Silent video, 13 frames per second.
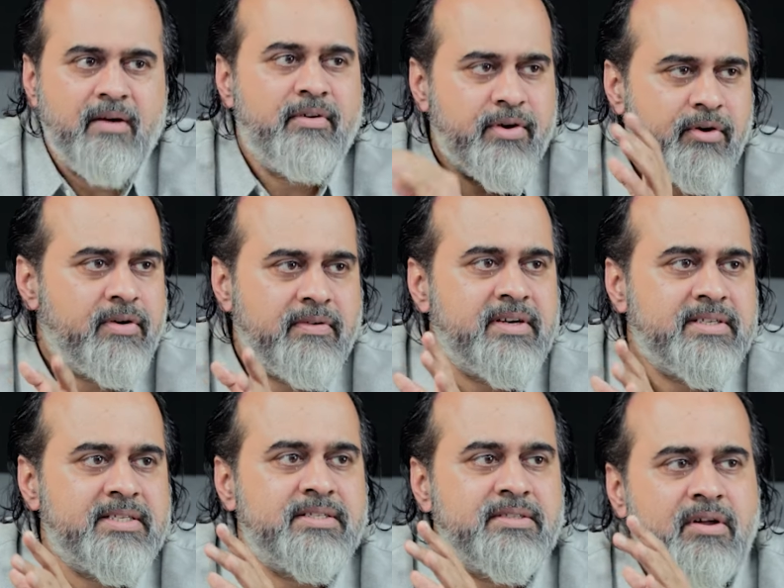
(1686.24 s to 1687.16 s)
Our
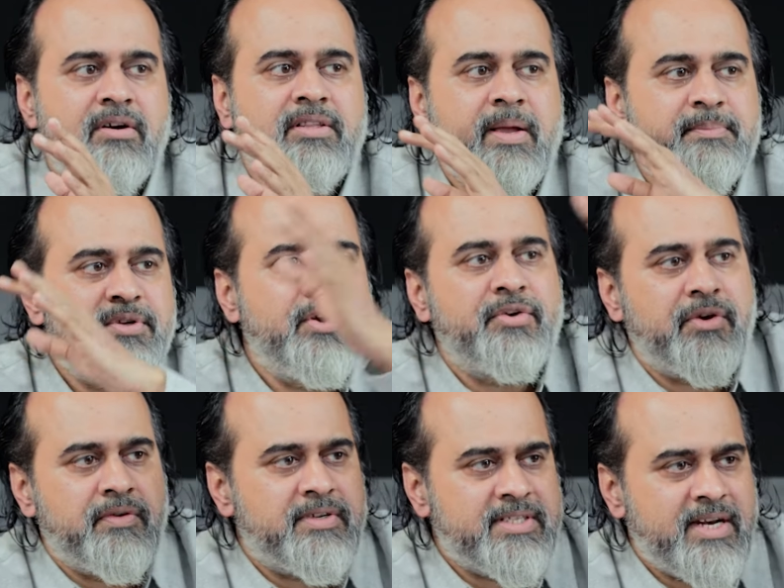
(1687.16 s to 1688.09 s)
universe is not the
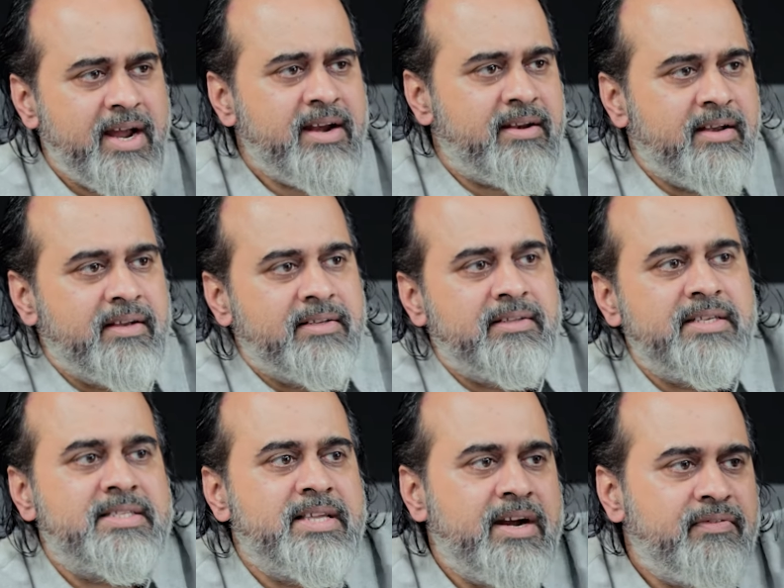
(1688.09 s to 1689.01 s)
absolute universe, right?
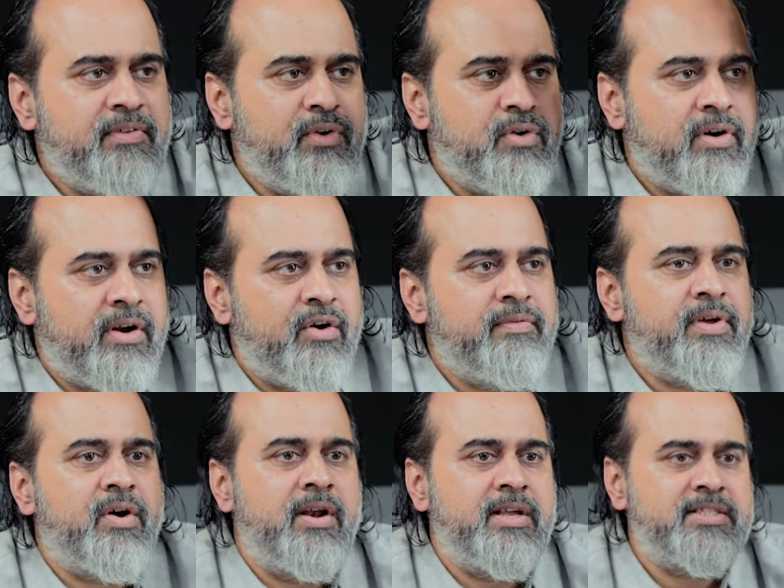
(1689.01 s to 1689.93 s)
This that we look around,
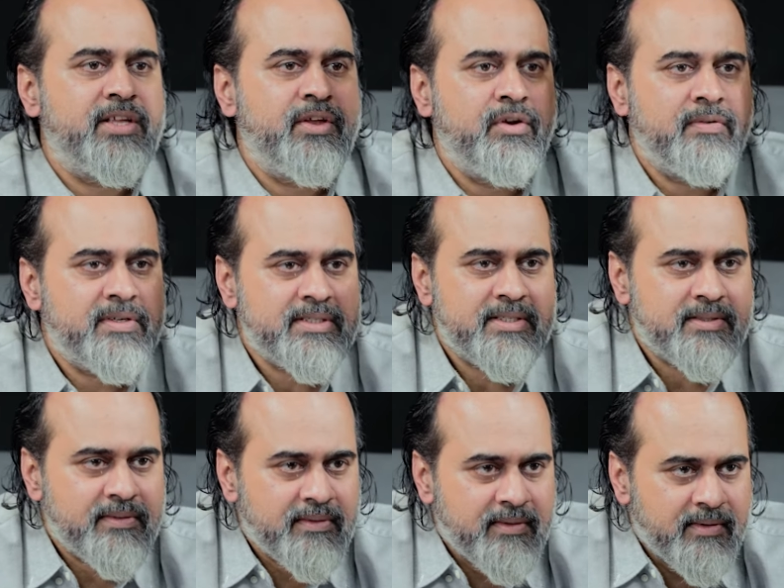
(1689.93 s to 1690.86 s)
we call as the
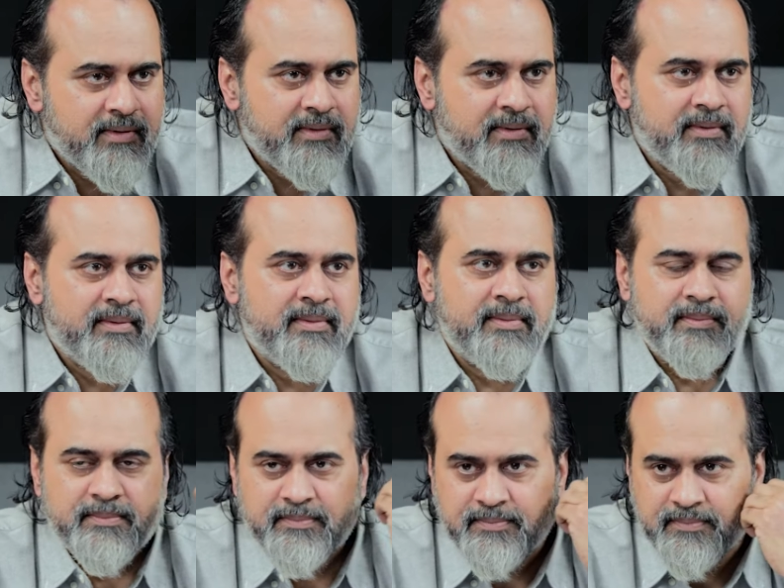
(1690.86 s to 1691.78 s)
universe.
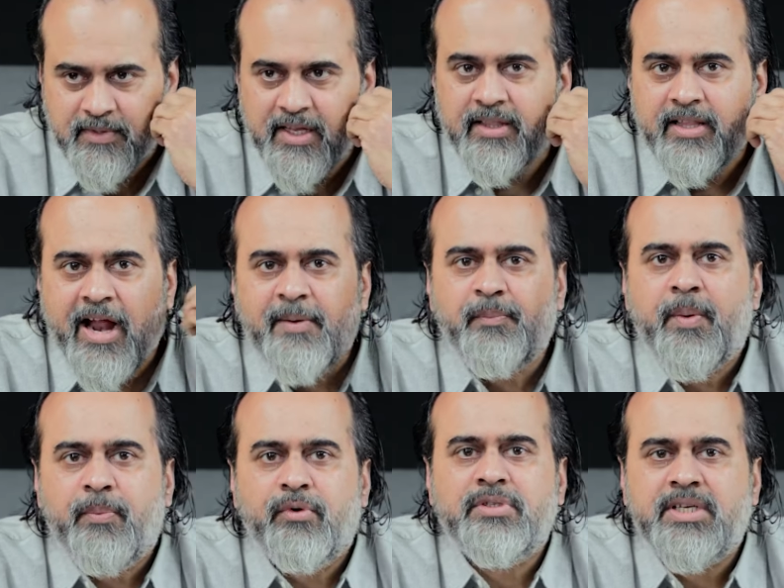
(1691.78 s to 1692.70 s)
In that
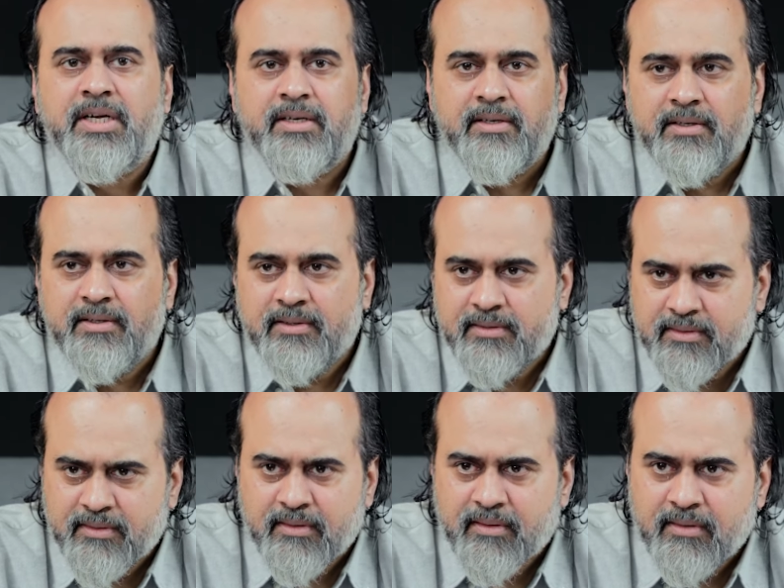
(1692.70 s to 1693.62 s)
proportion,
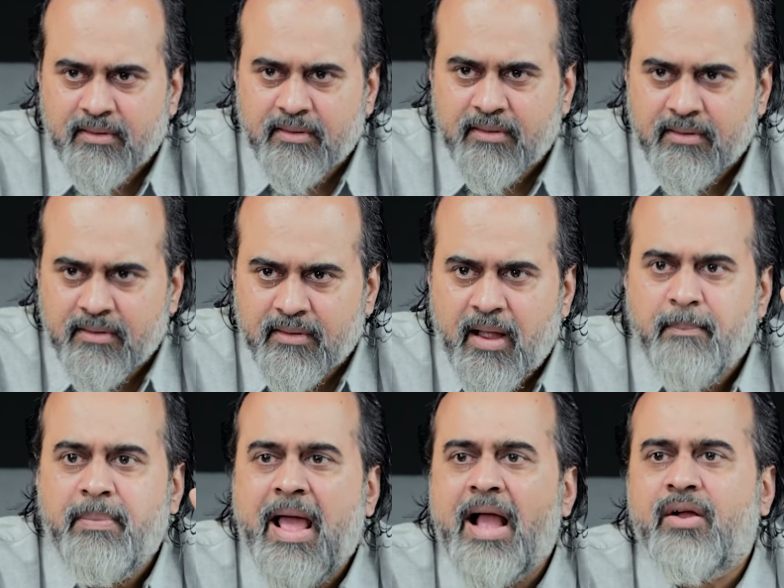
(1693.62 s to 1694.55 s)

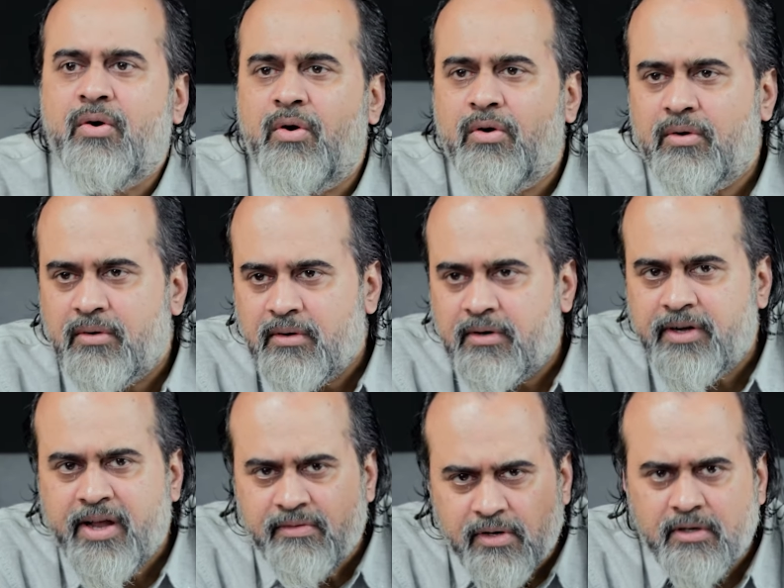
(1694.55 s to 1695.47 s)
a black hole
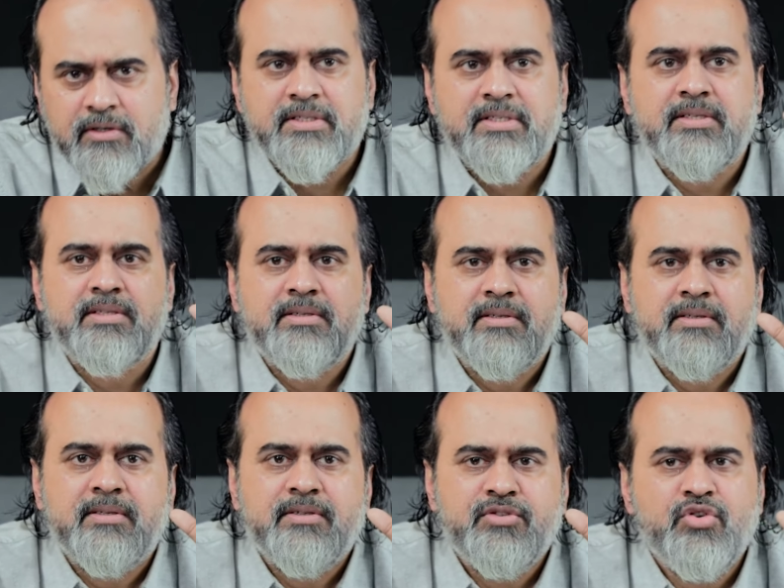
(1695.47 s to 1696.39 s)
devours
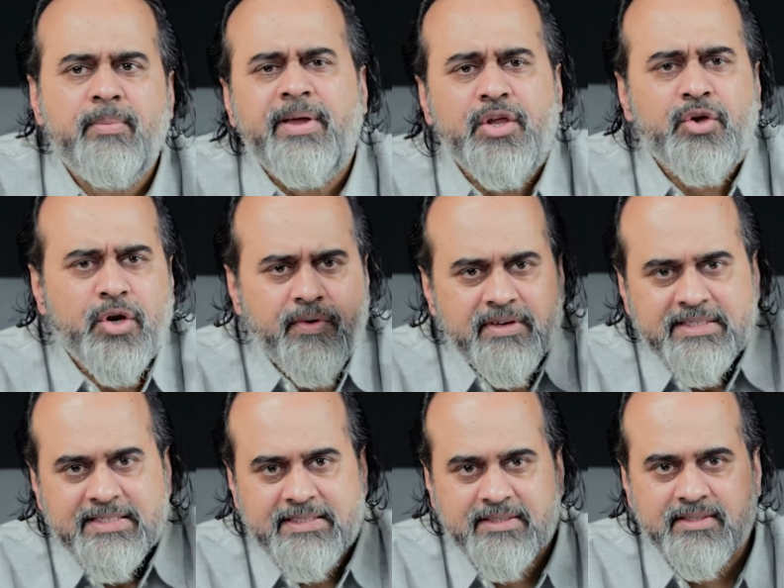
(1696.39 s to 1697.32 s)
so many
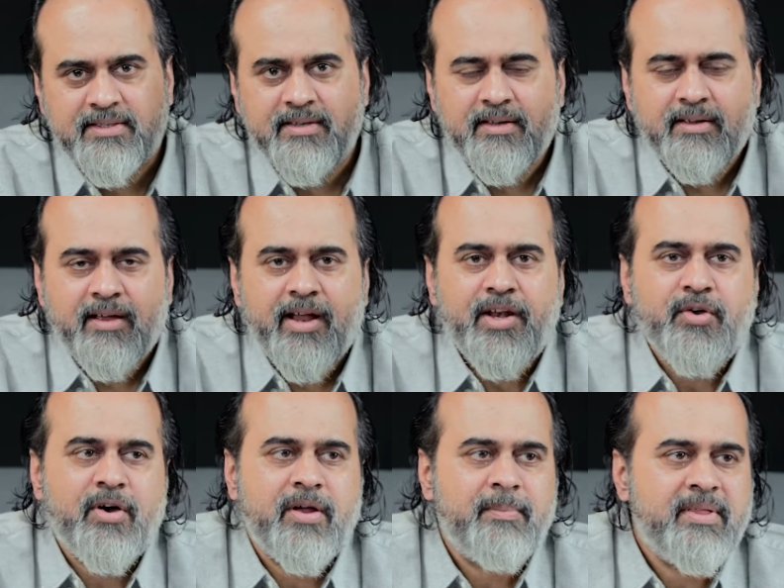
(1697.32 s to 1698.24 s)
universes.
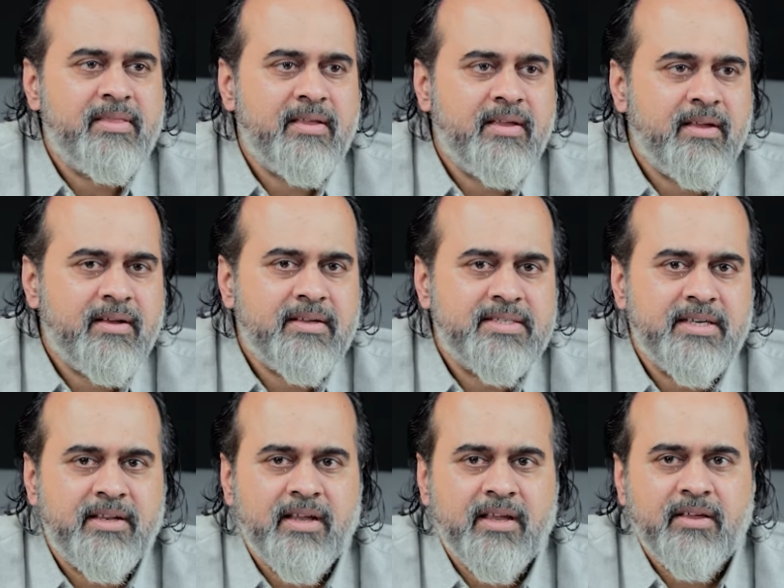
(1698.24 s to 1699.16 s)
And you are busy
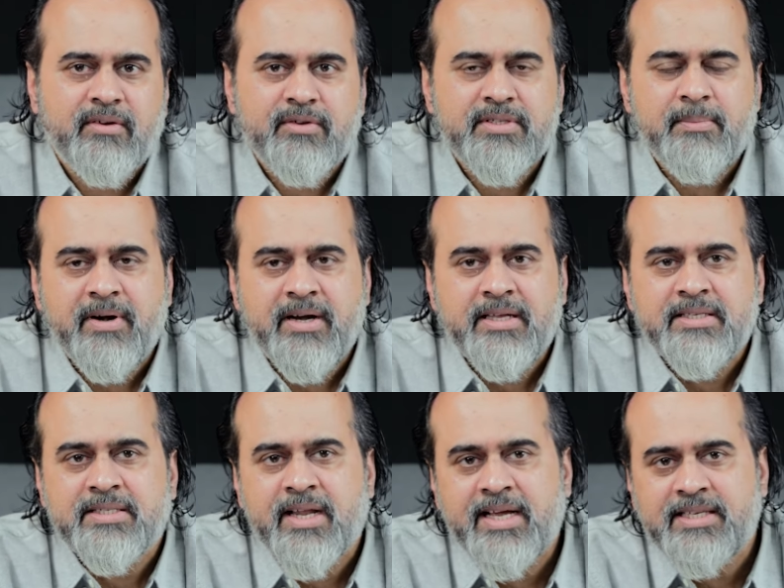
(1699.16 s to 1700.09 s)
sitting, you know,
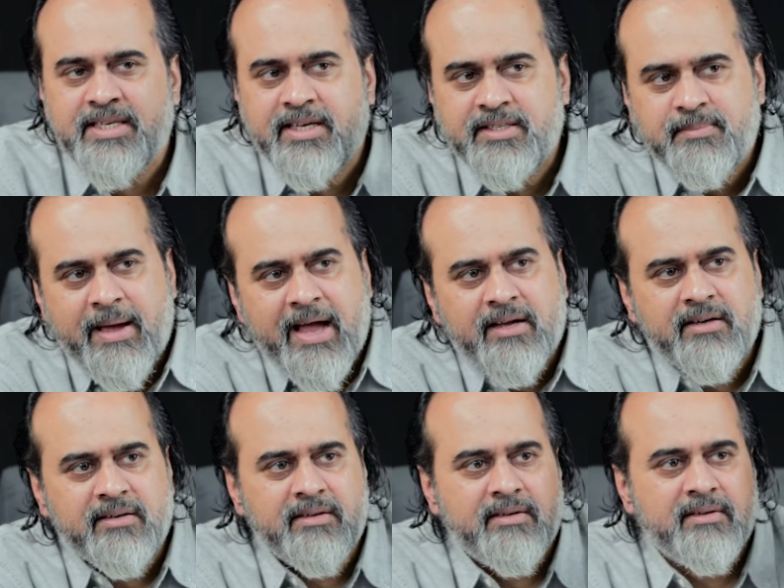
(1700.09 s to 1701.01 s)
somebody is scratching his
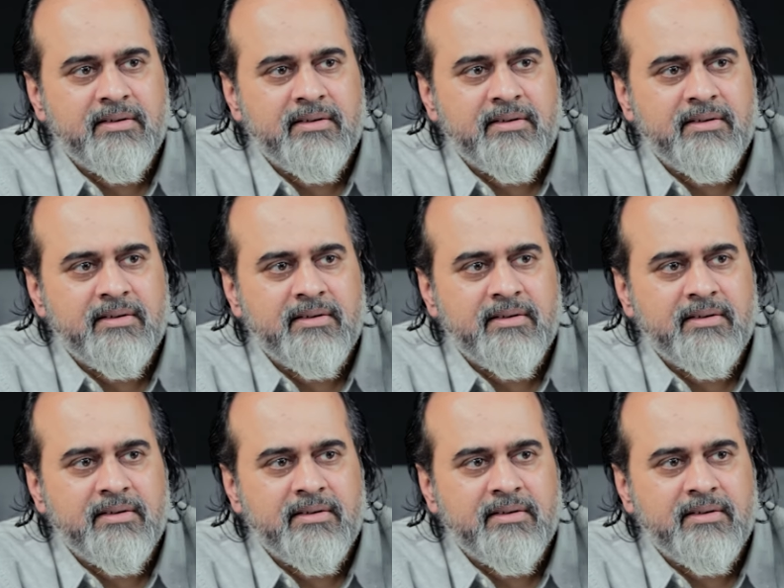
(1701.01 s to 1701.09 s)
back.